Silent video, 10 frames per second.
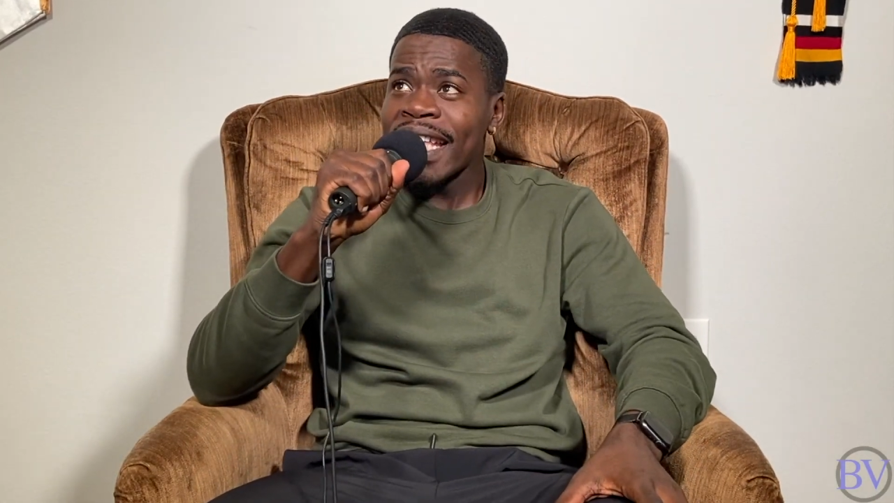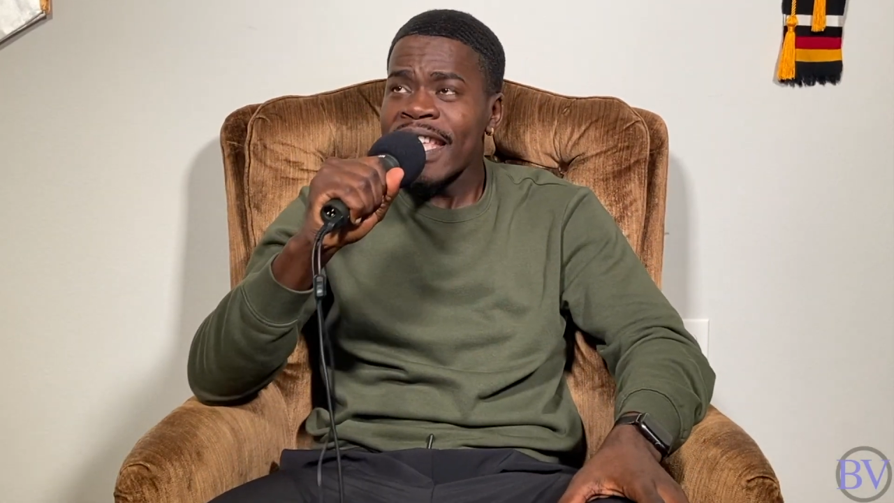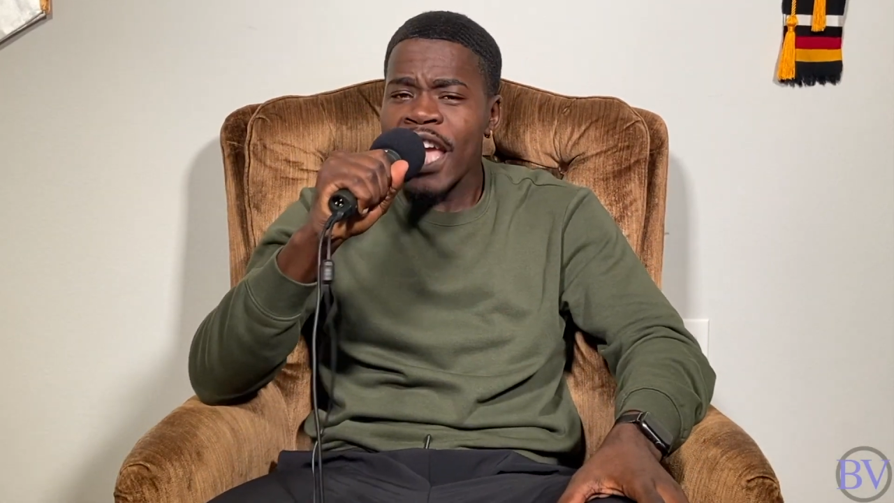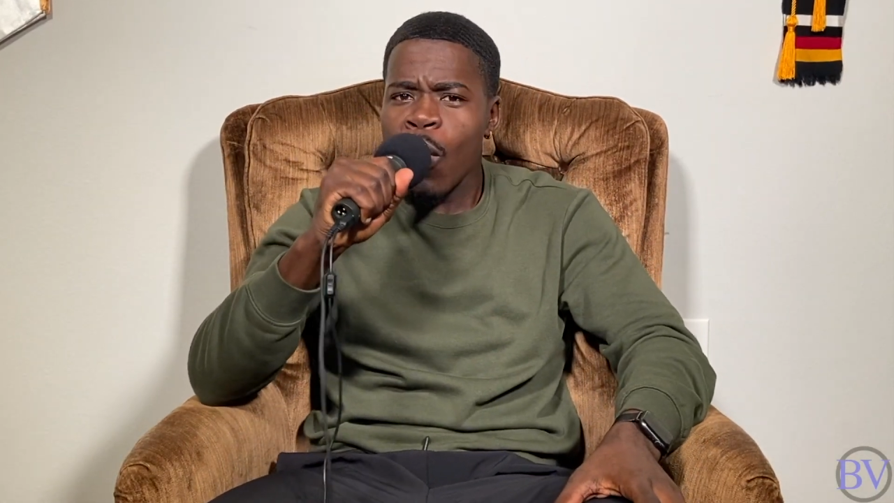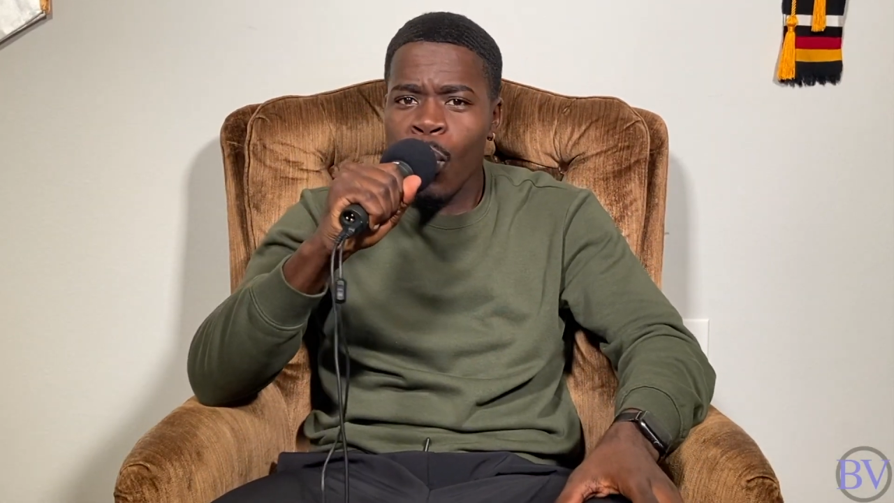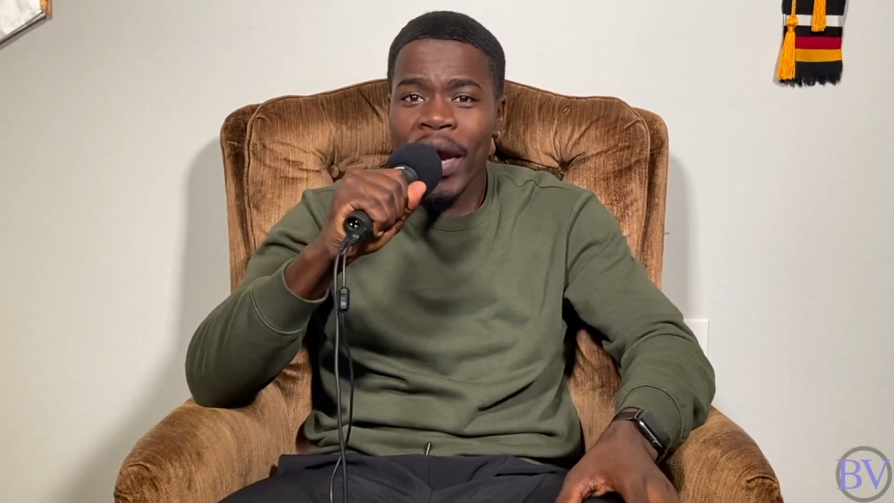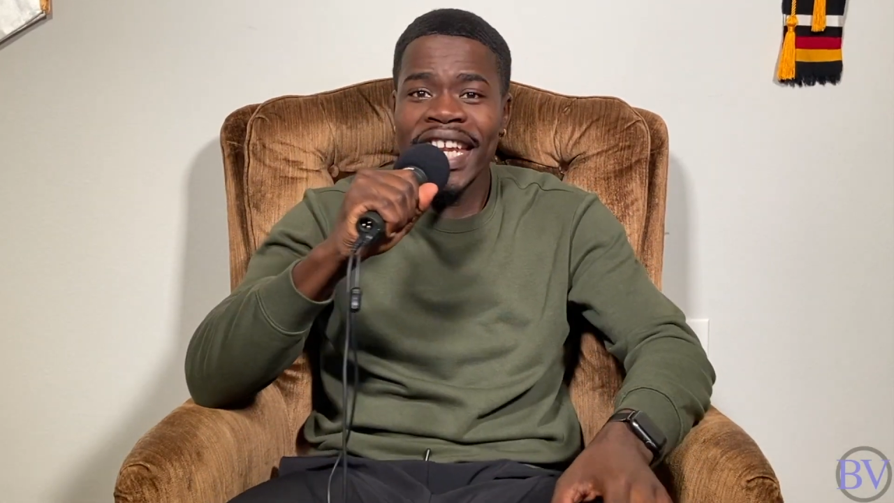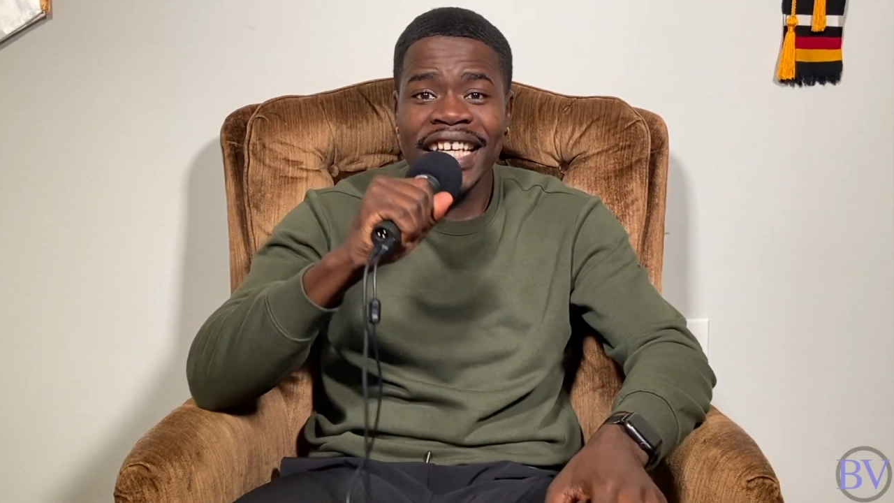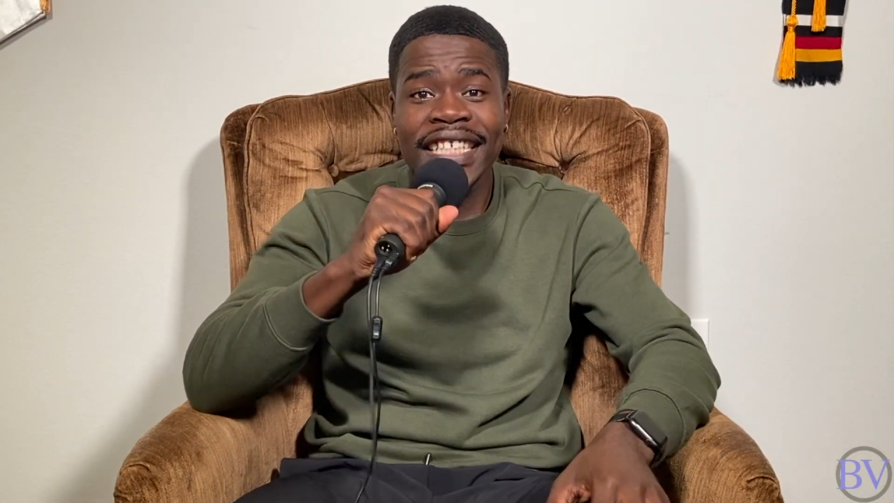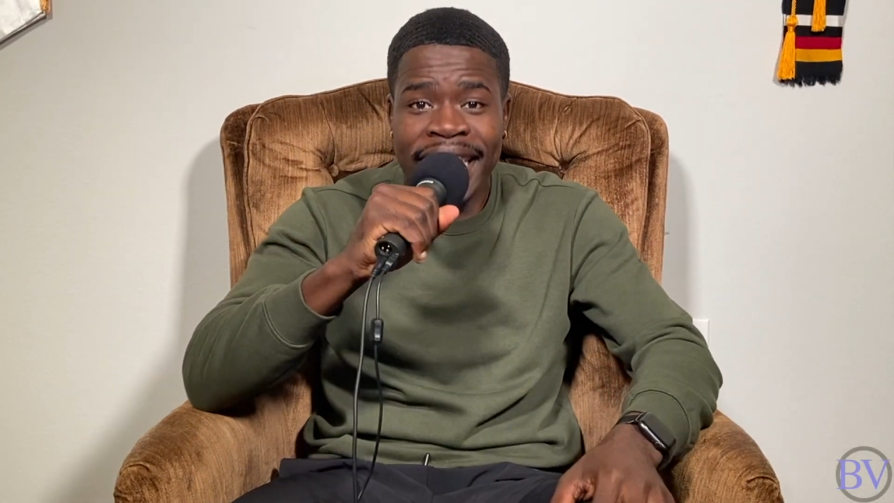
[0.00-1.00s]
and went
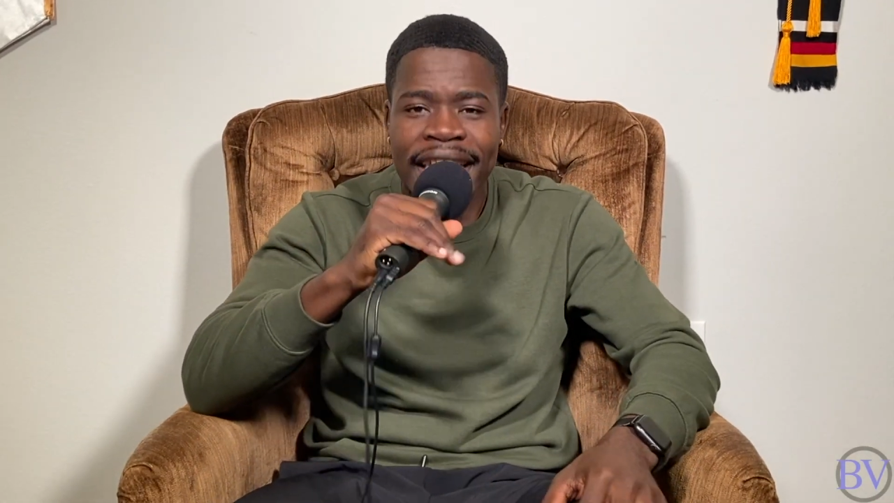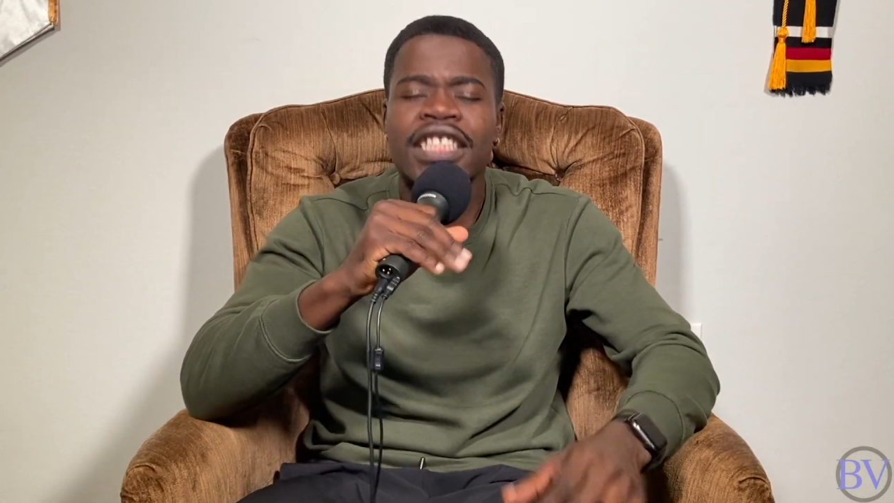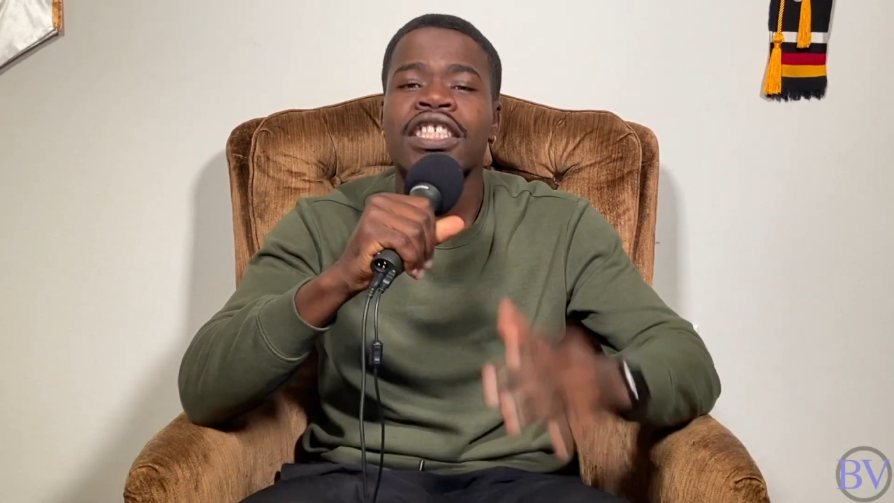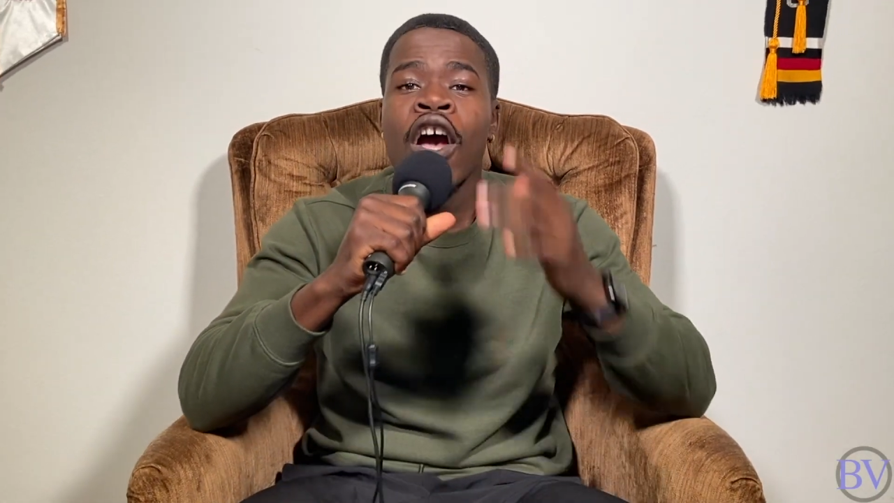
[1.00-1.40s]
against